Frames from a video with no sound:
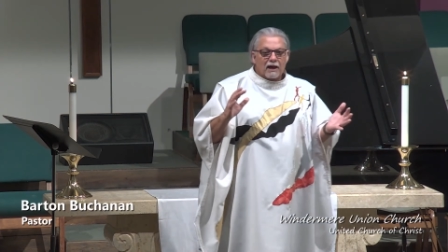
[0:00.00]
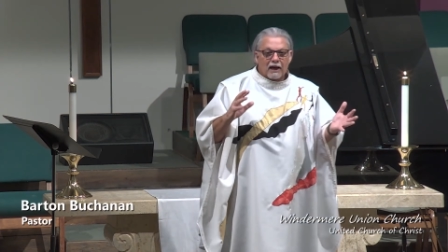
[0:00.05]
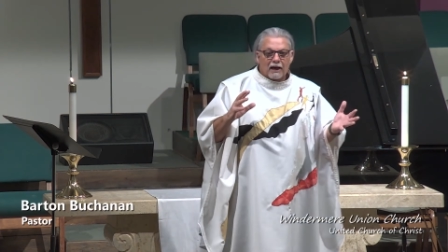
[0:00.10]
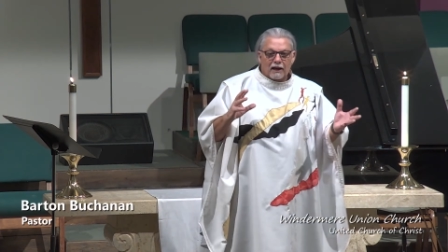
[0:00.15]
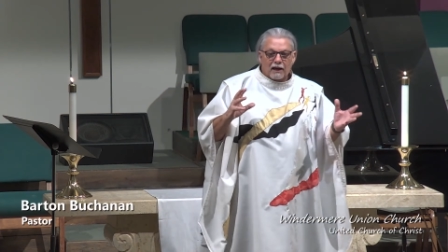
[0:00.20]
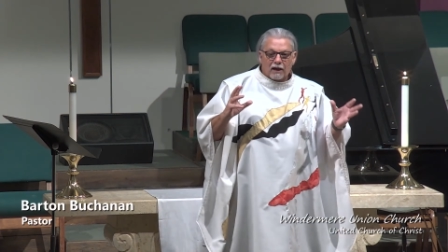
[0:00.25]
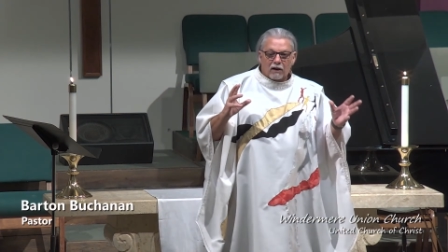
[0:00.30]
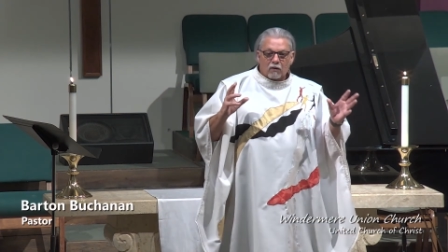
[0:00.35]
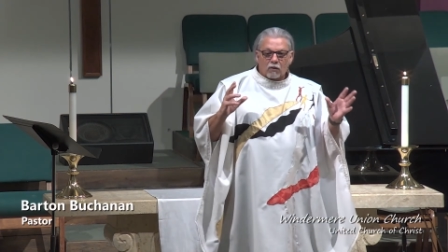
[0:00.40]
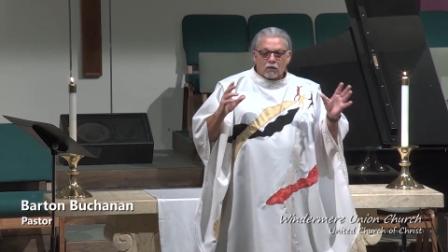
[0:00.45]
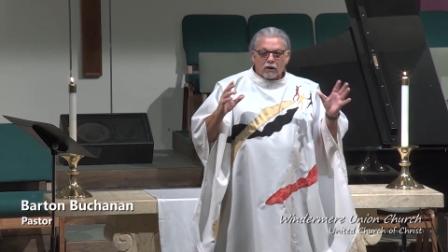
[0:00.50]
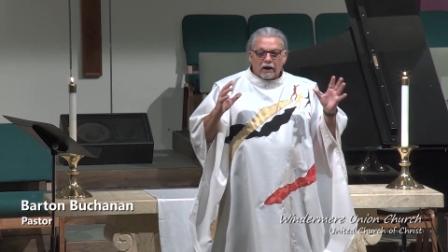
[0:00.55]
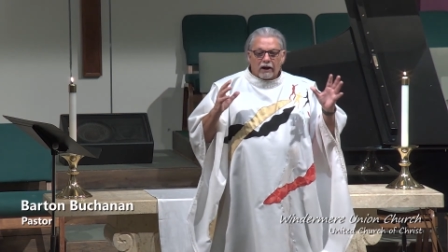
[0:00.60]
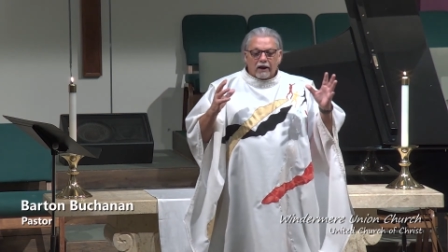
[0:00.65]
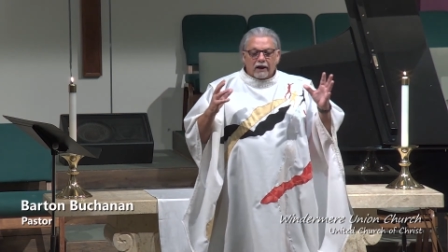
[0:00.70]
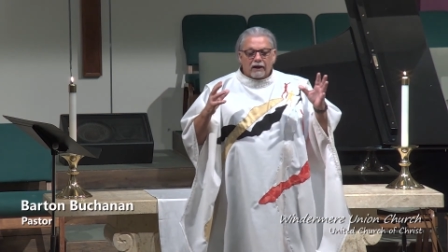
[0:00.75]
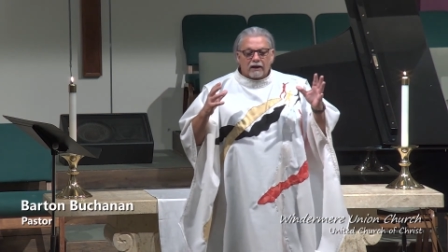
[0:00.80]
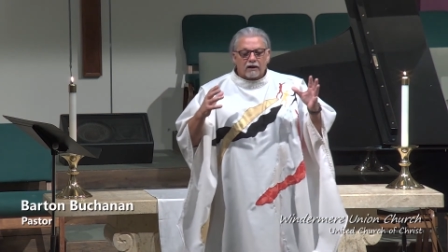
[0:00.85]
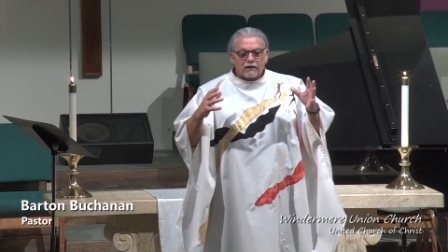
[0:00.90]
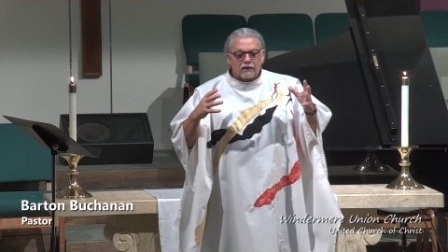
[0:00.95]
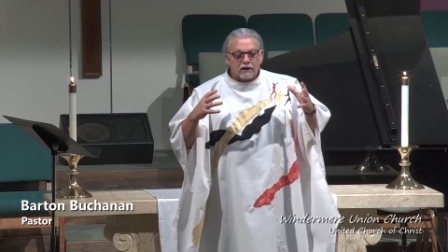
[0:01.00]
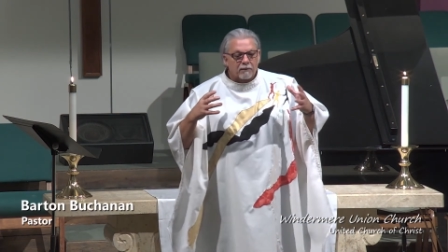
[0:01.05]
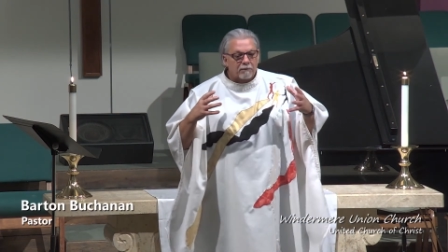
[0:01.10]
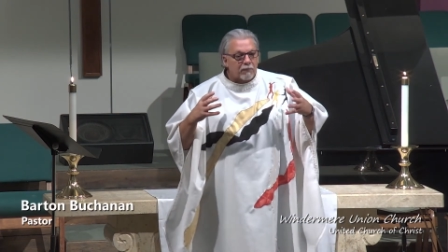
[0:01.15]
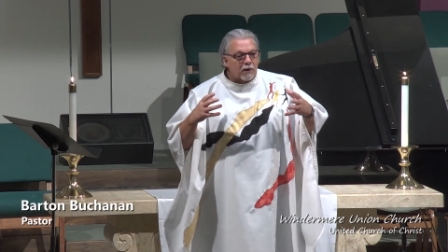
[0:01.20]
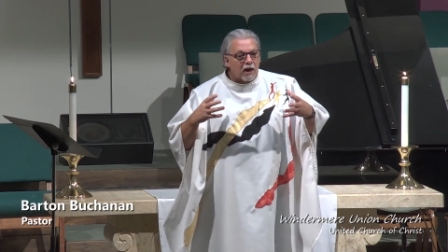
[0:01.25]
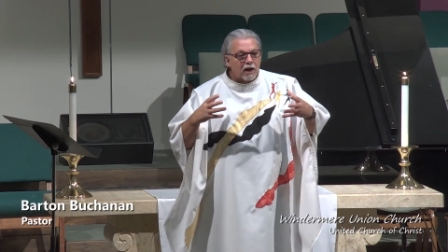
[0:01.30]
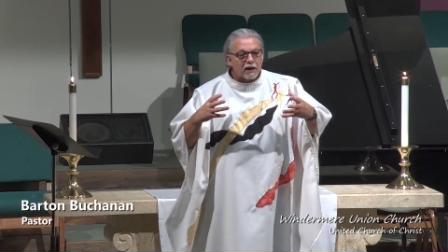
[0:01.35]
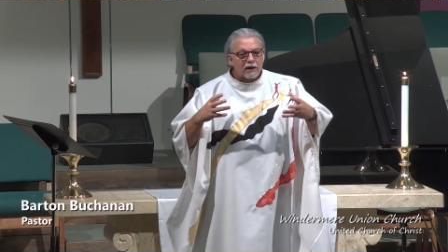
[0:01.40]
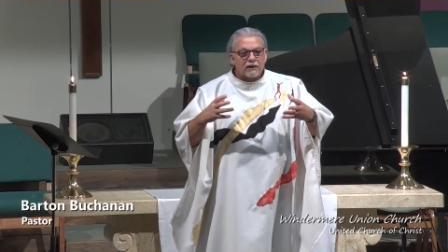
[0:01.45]
Uh, oh, the
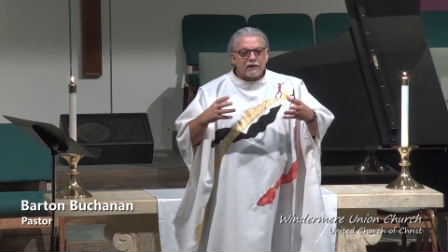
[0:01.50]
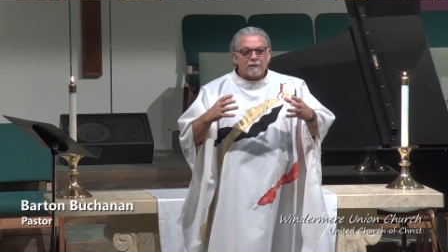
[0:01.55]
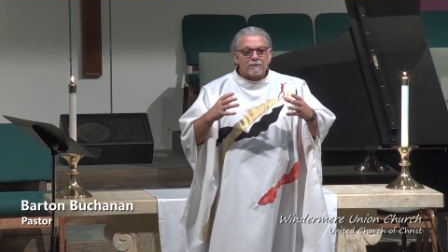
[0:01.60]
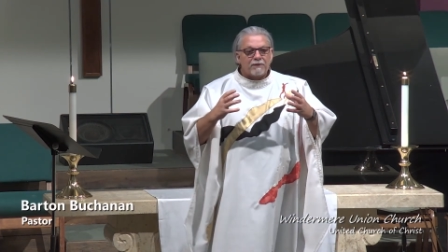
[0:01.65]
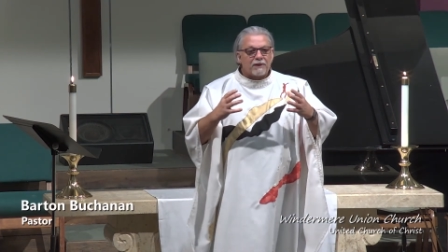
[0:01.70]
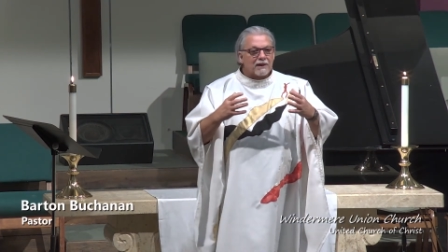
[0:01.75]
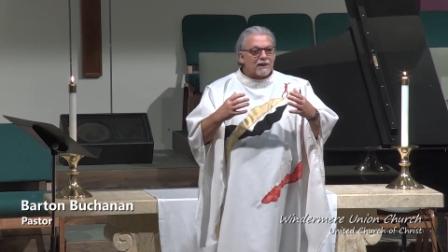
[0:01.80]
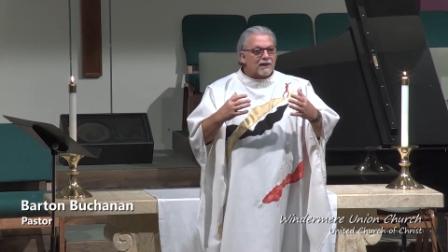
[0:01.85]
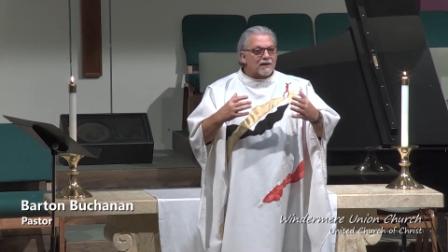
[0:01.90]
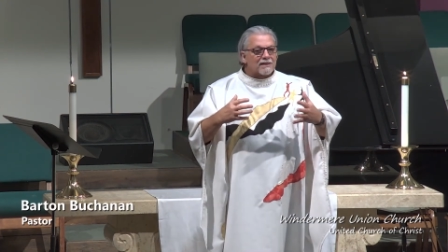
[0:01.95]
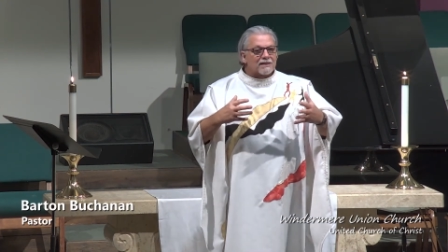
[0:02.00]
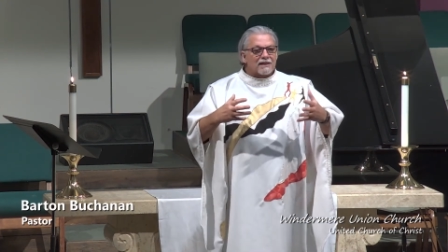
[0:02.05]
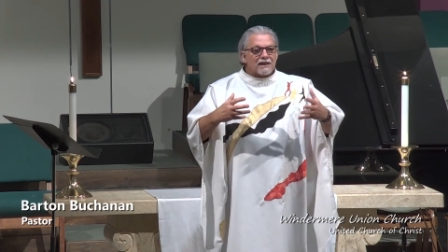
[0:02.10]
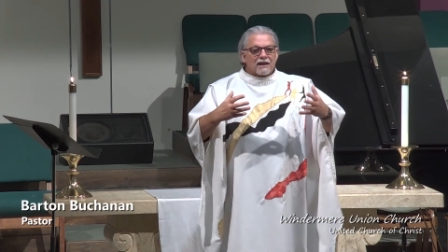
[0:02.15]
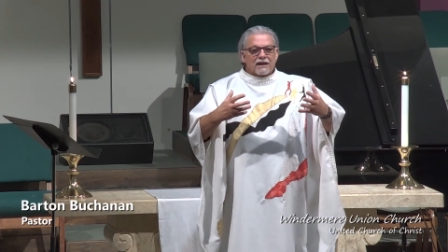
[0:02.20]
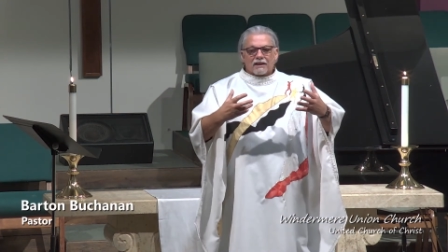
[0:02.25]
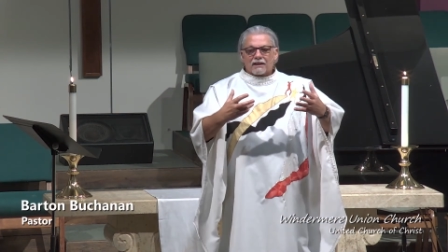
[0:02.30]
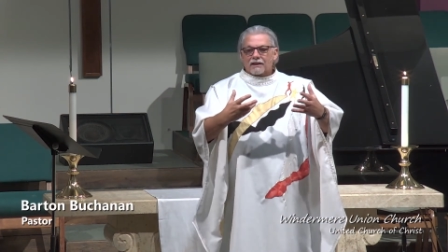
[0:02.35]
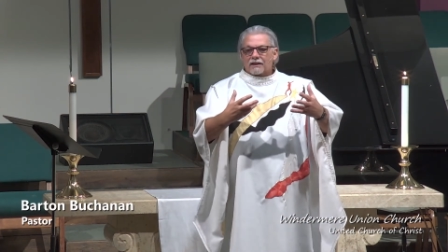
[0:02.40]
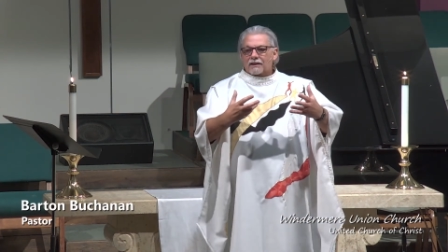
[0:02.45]
apocalyptic is the,